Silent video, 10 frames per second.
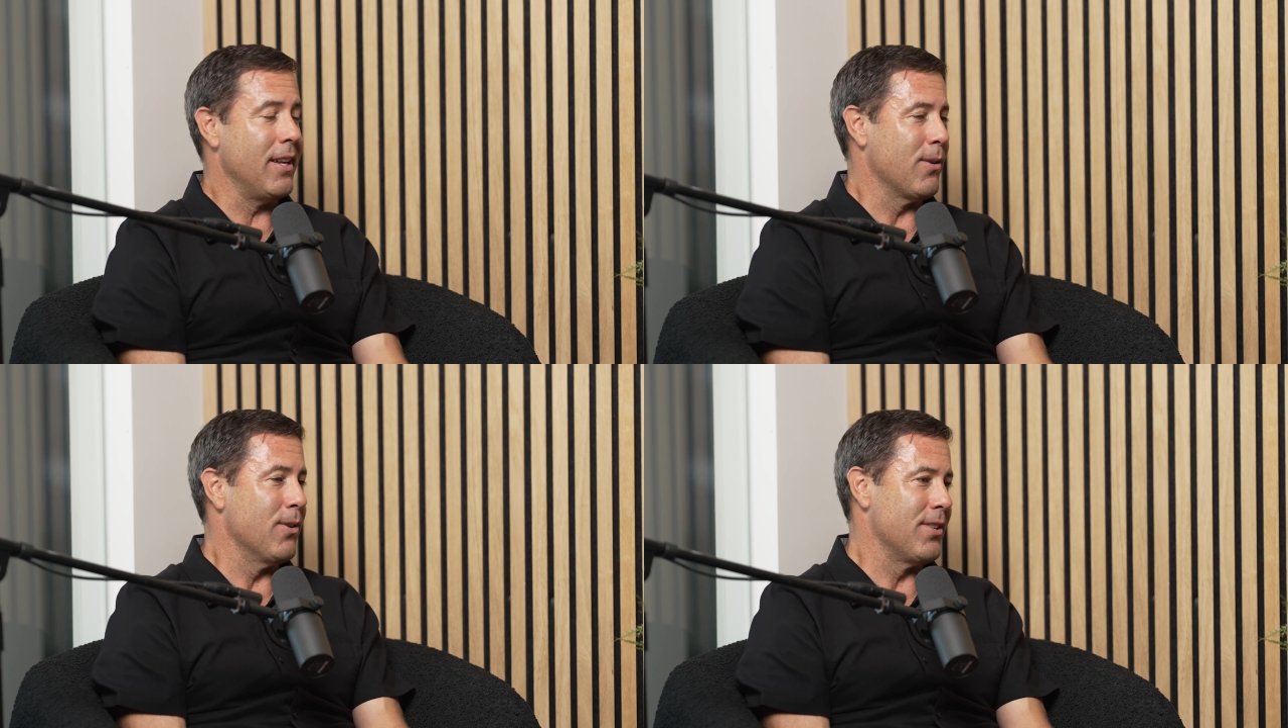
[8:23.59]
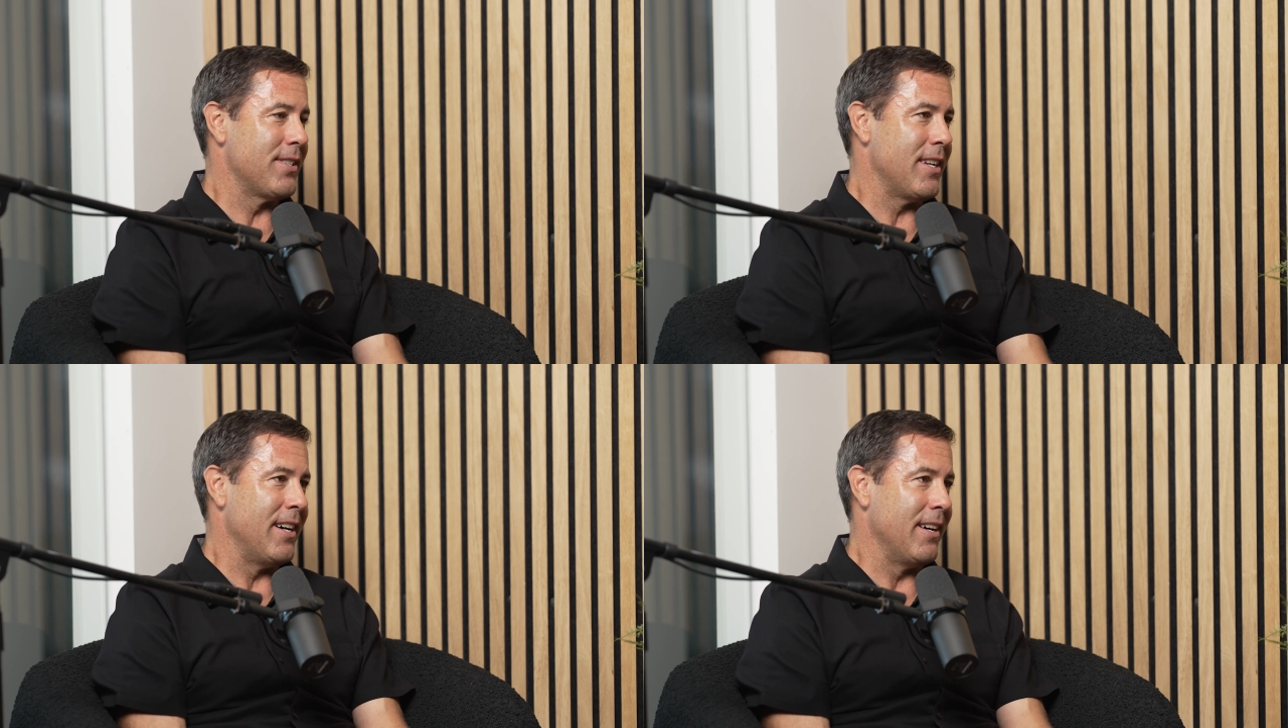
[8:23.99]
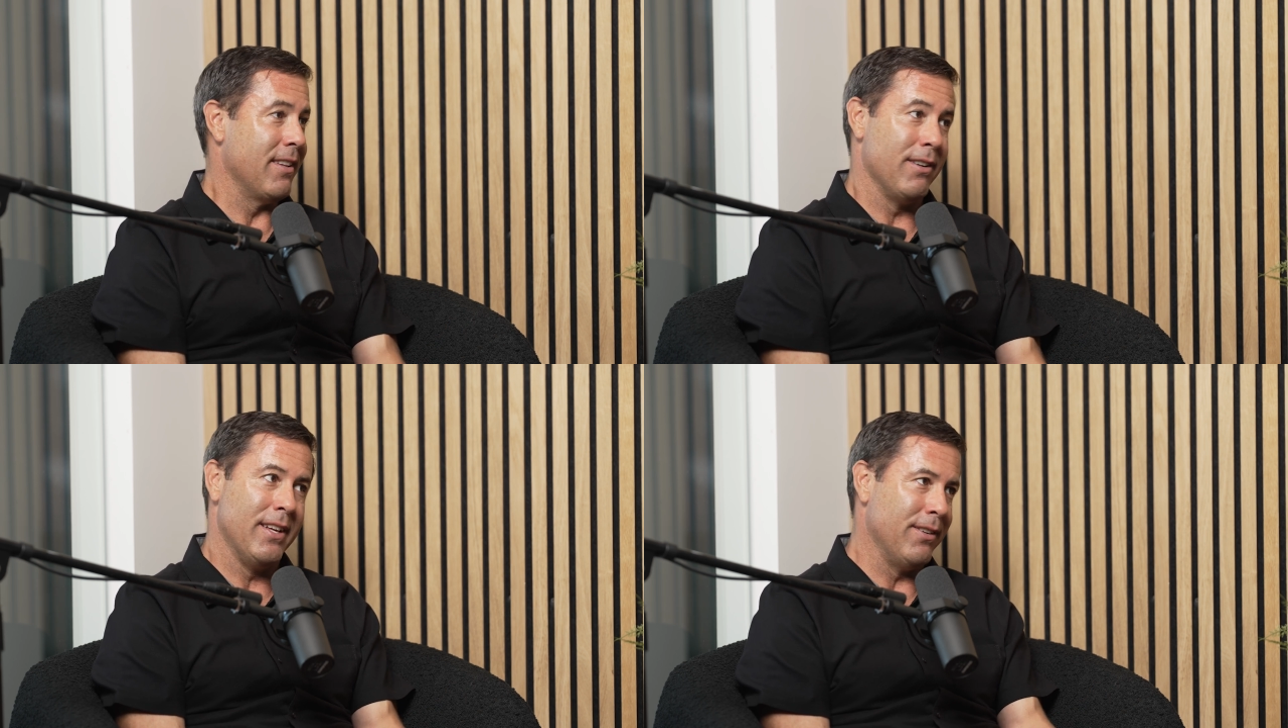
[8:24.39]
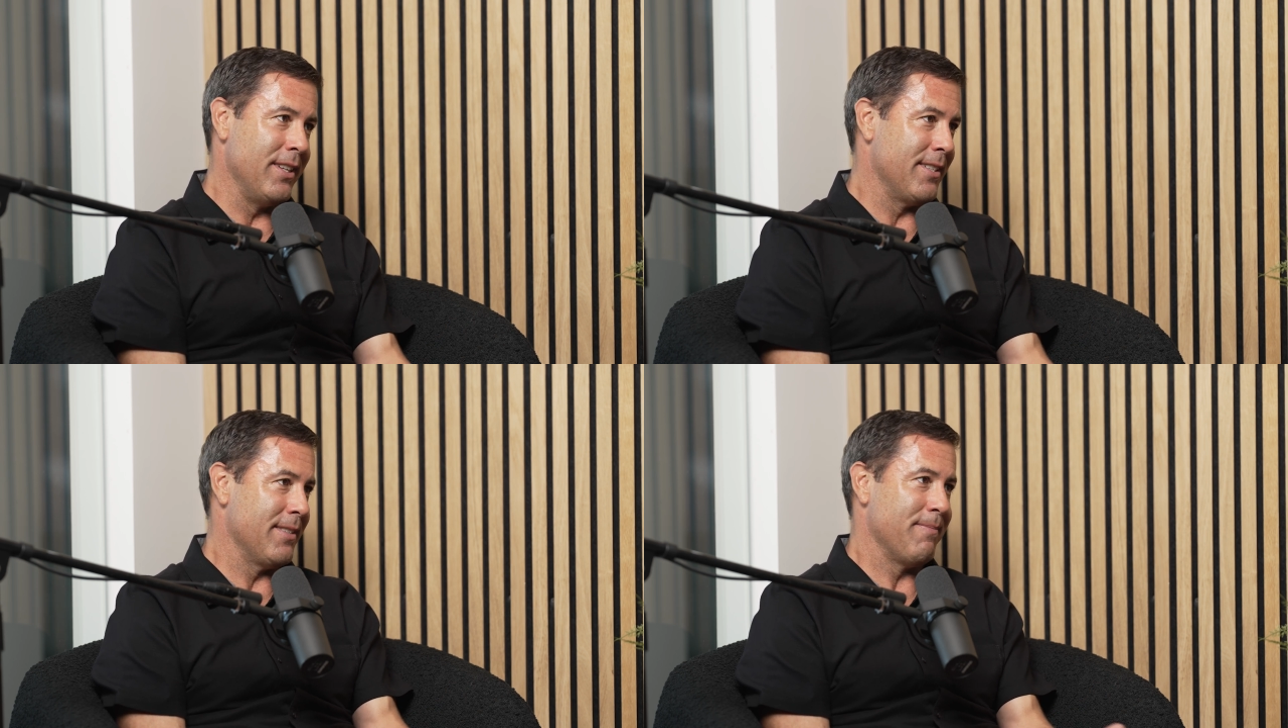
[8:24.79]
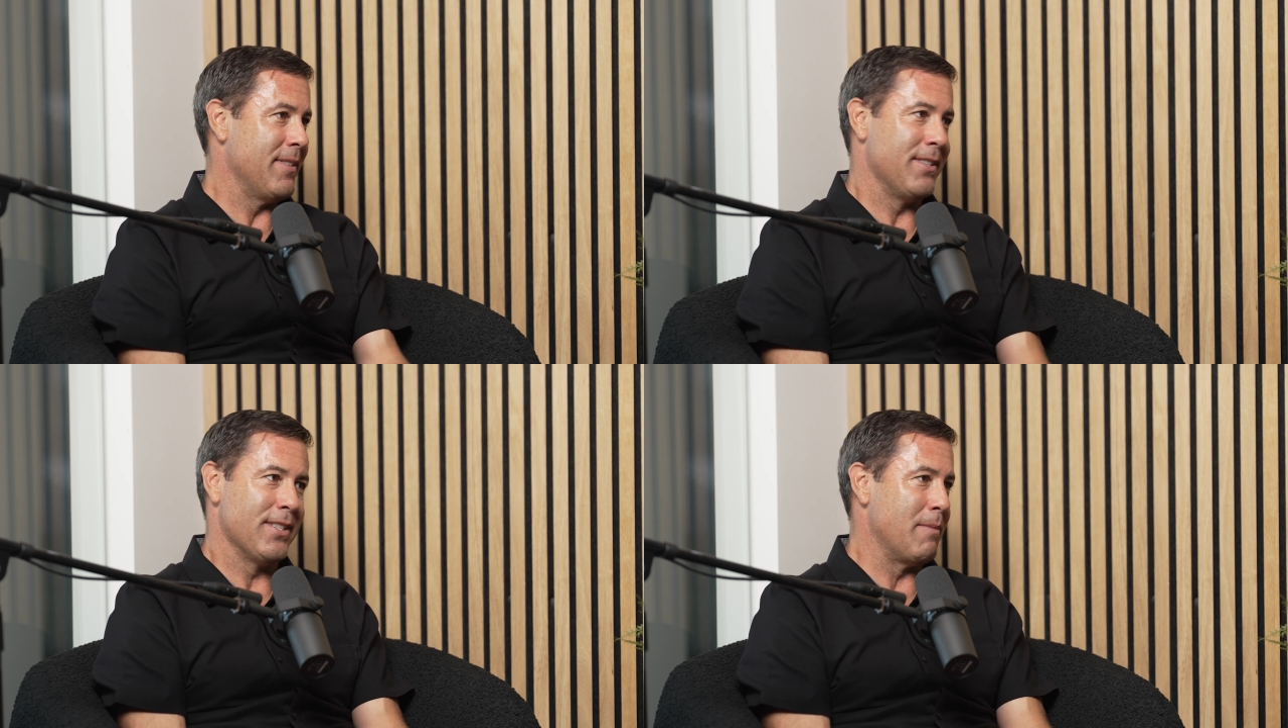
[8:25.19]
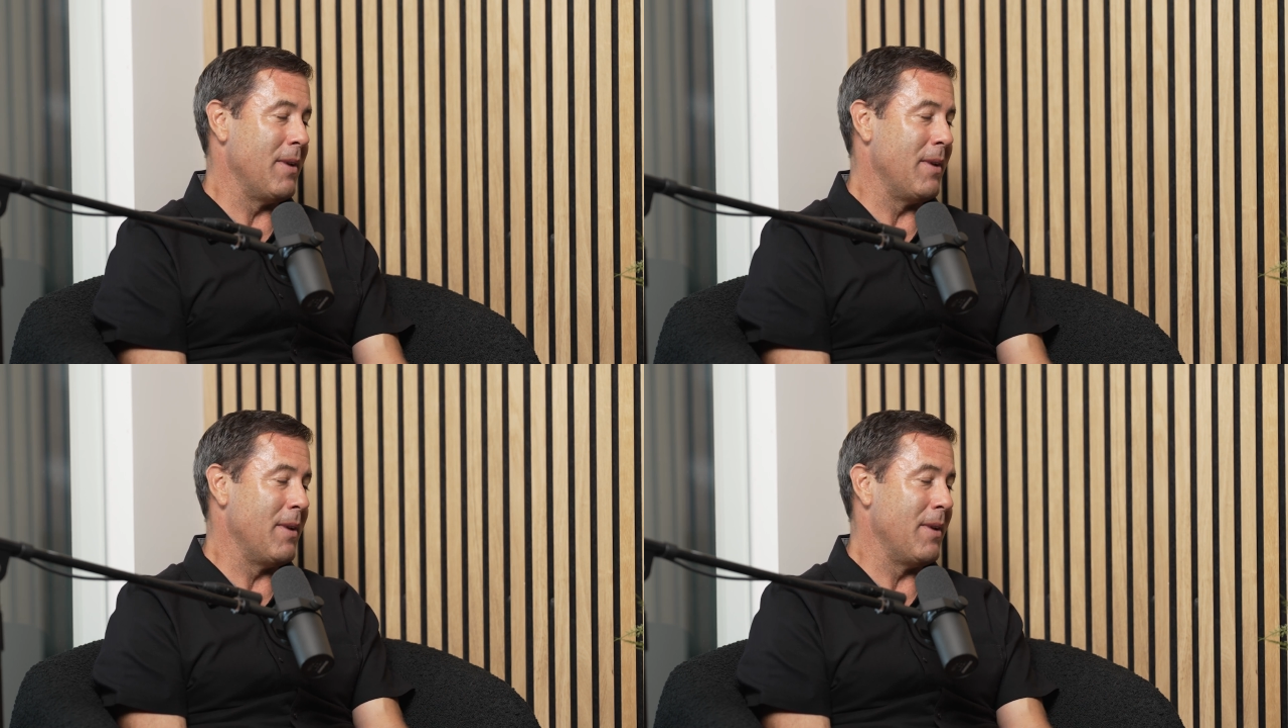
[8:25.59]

And of course, Little Italy is just